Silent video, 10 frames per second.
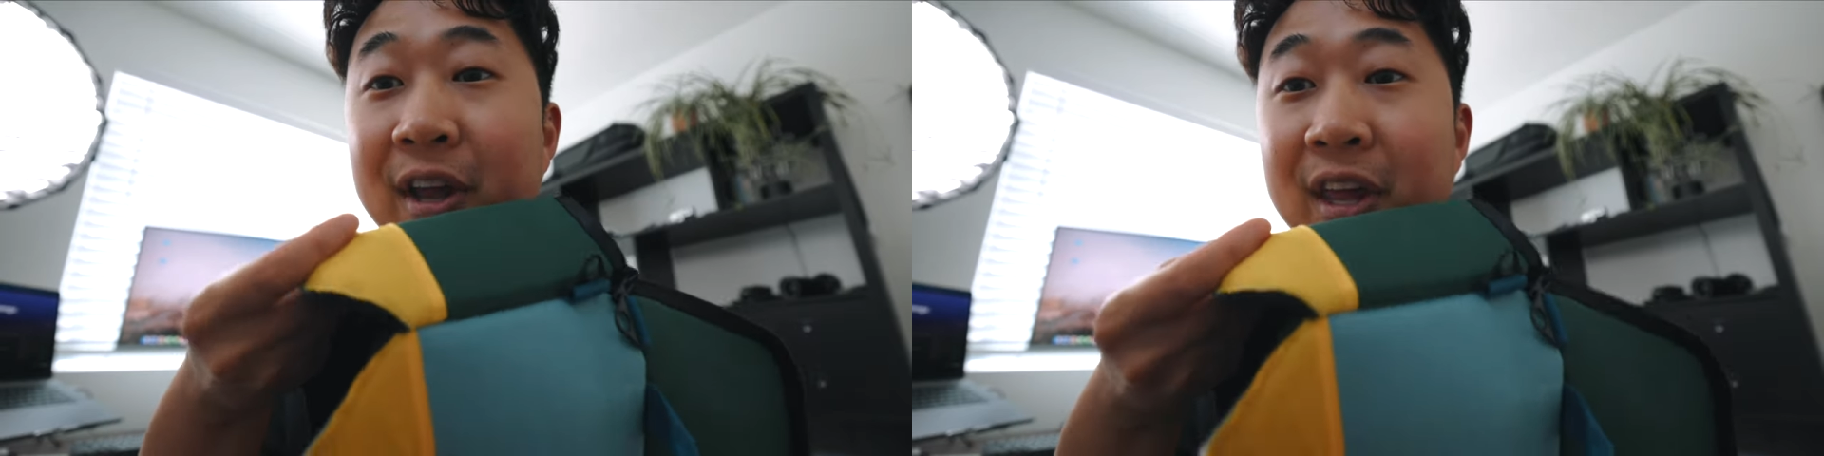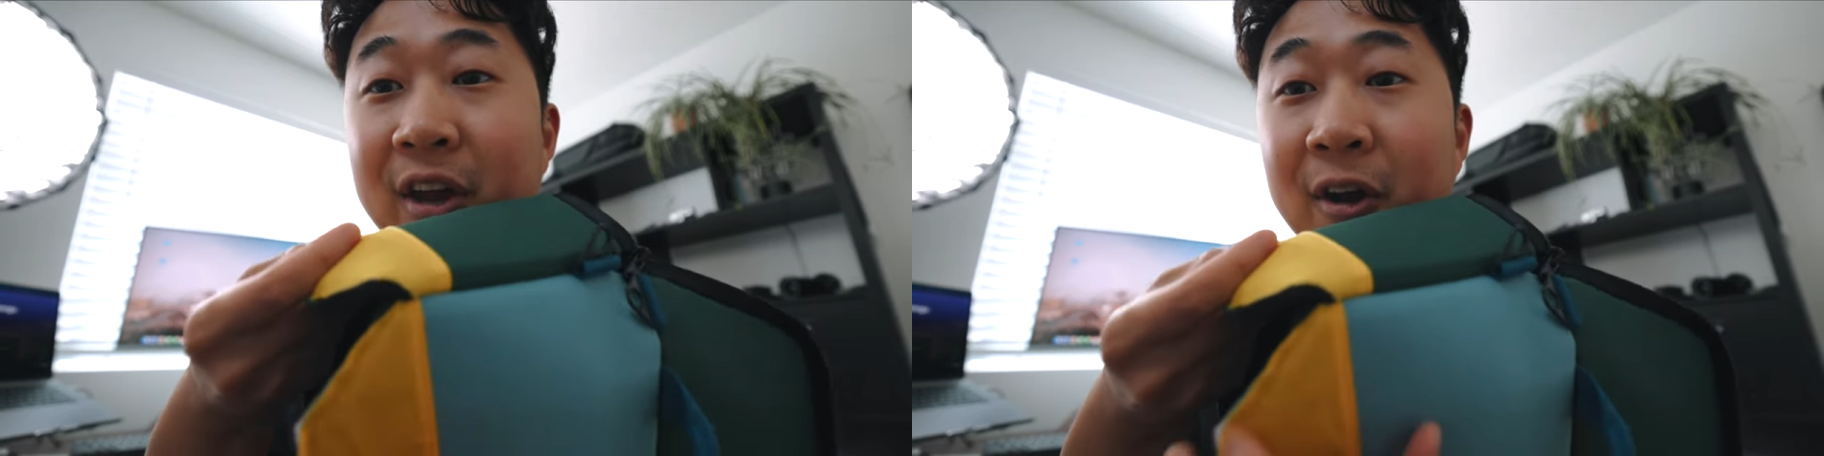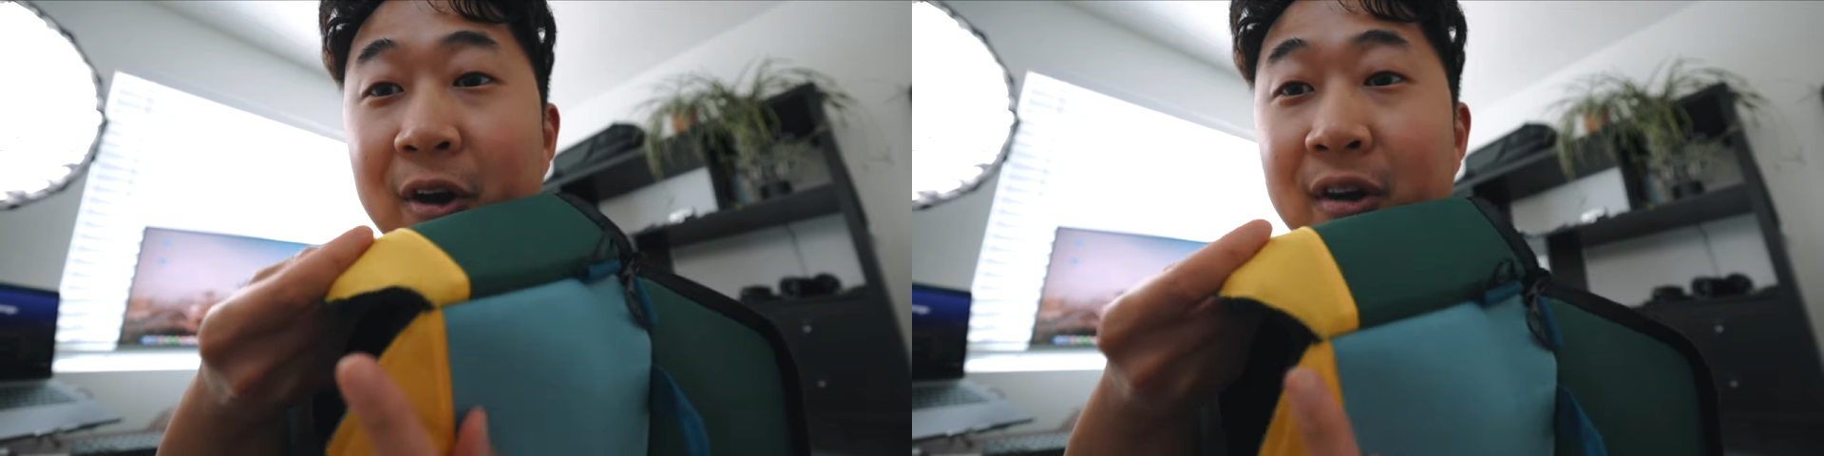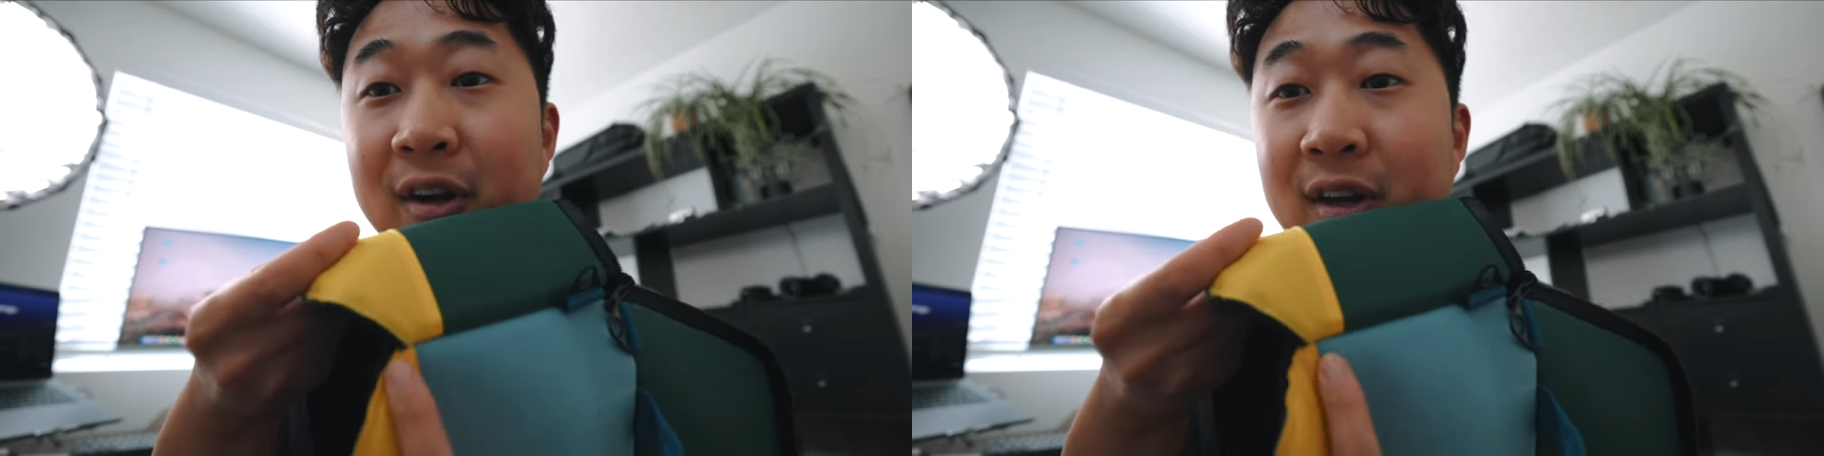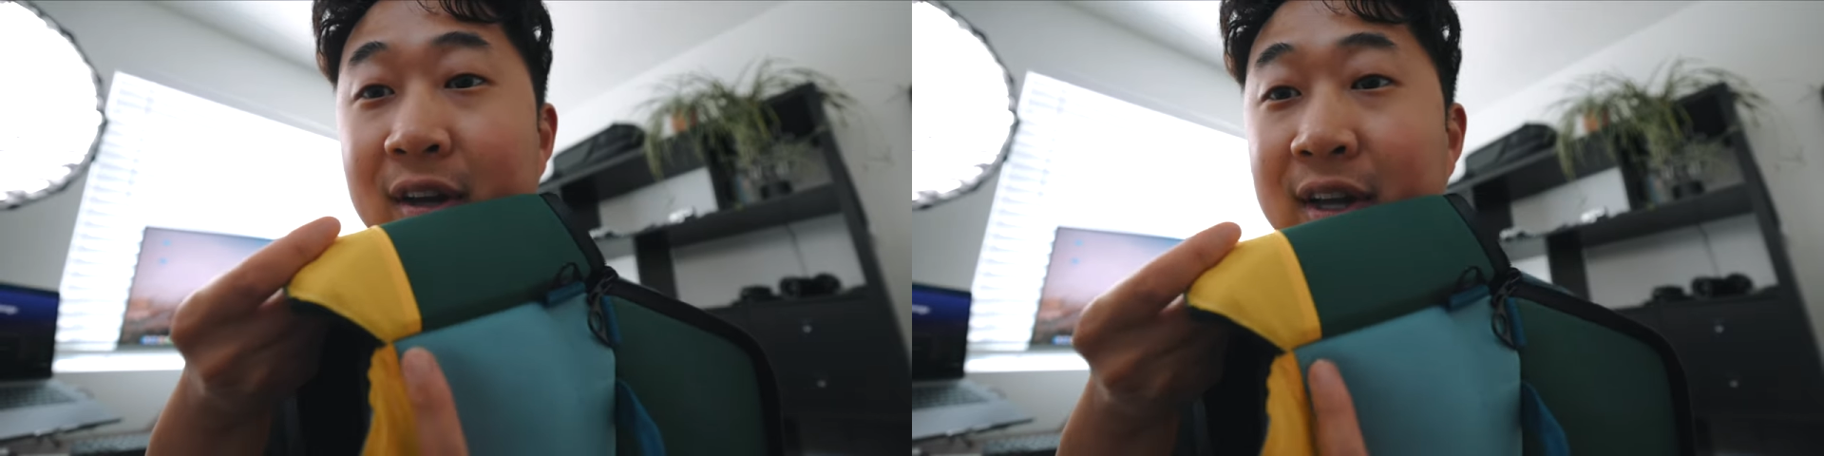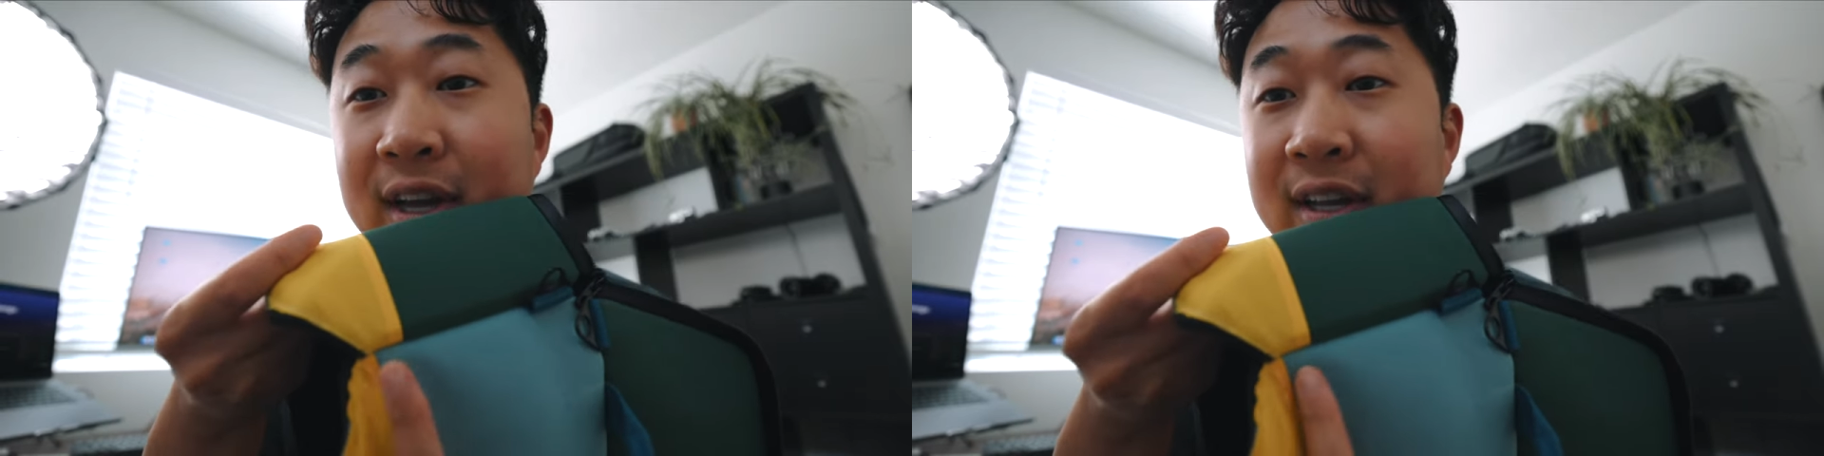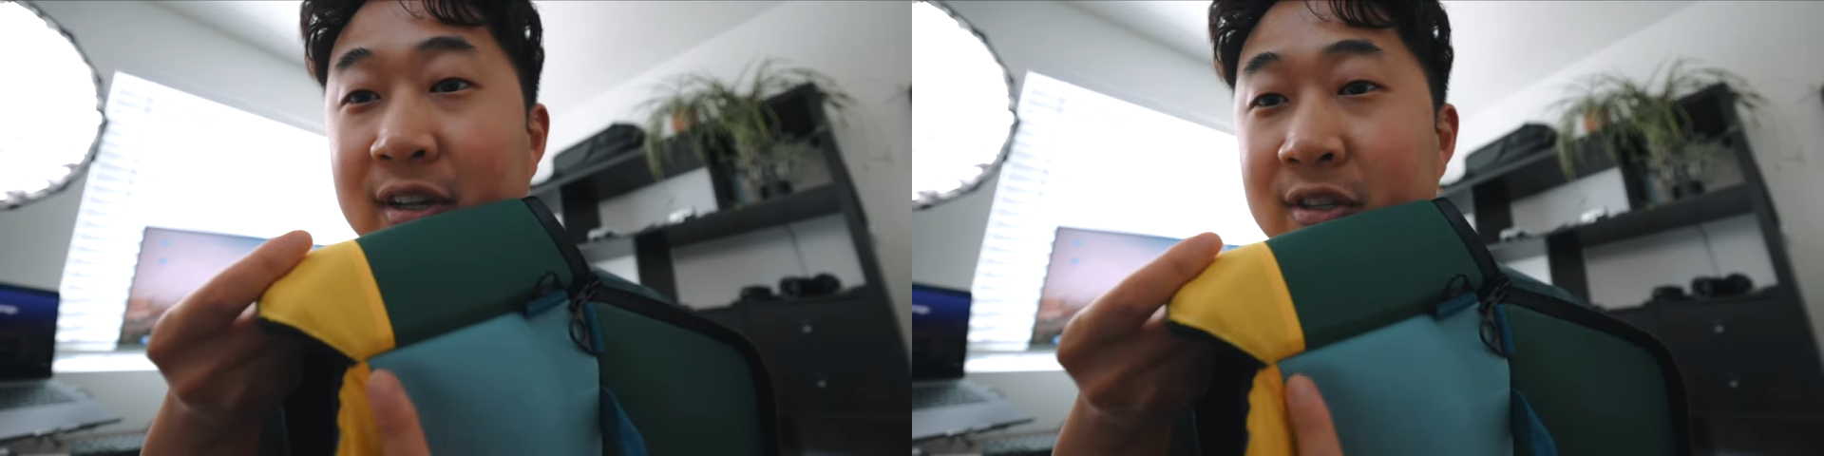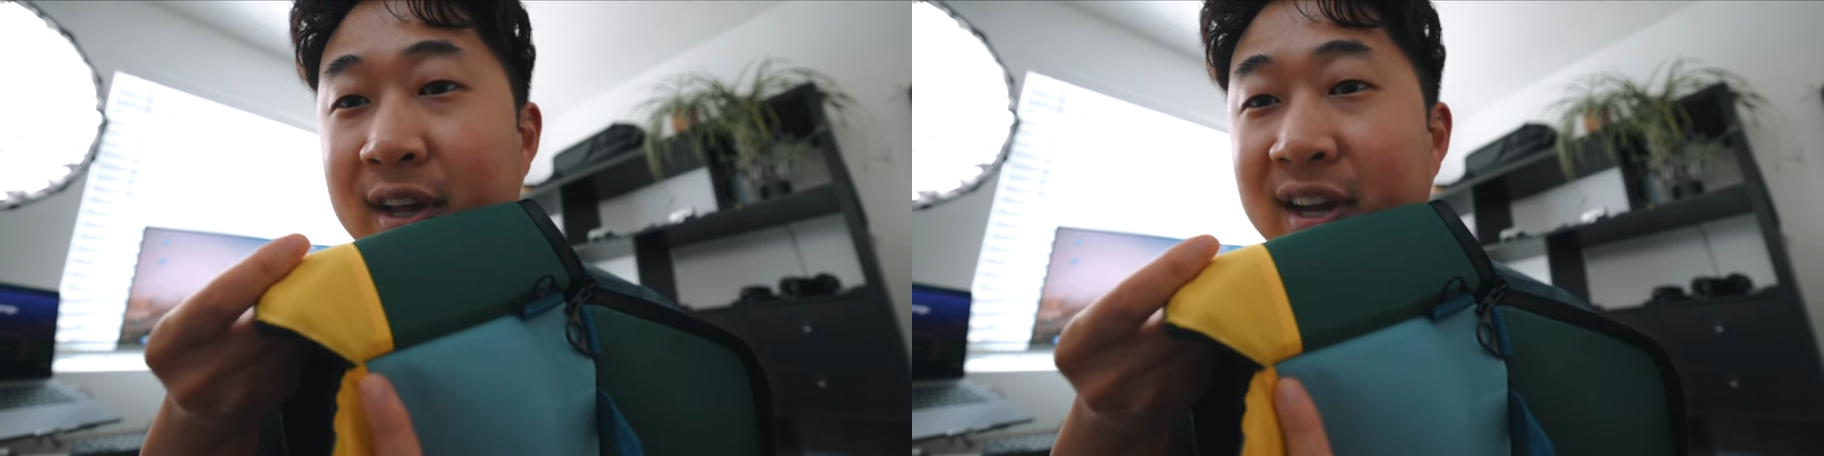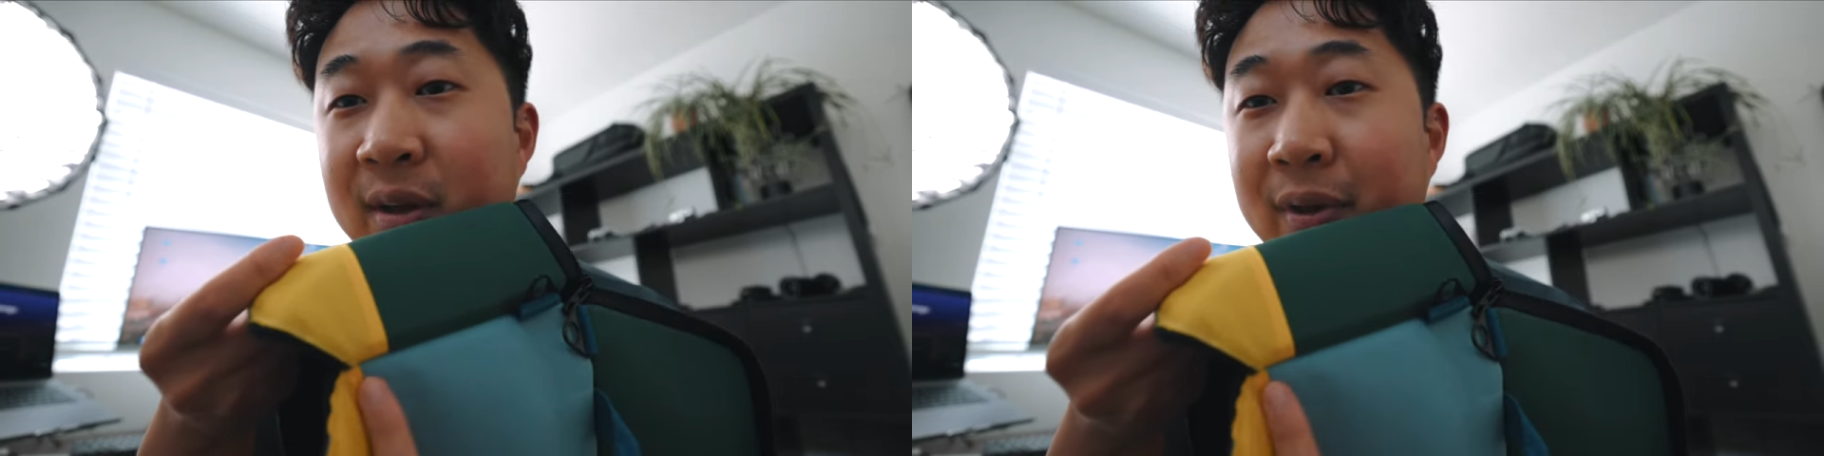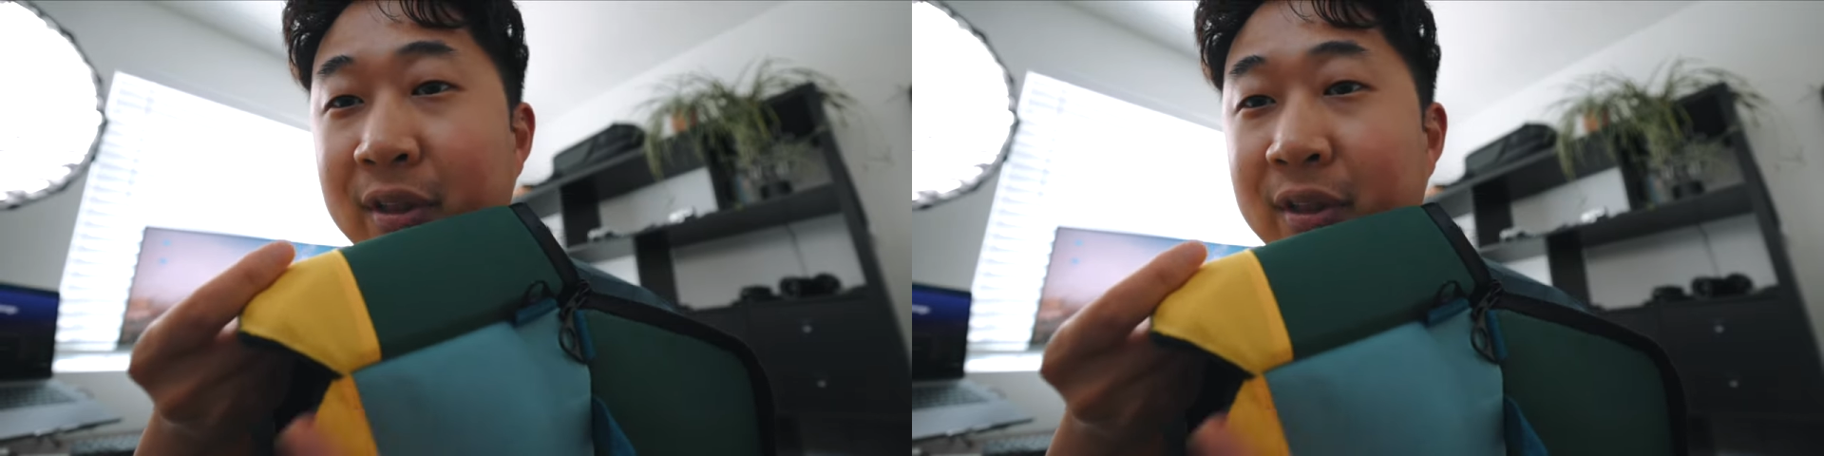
here, it doesn't line up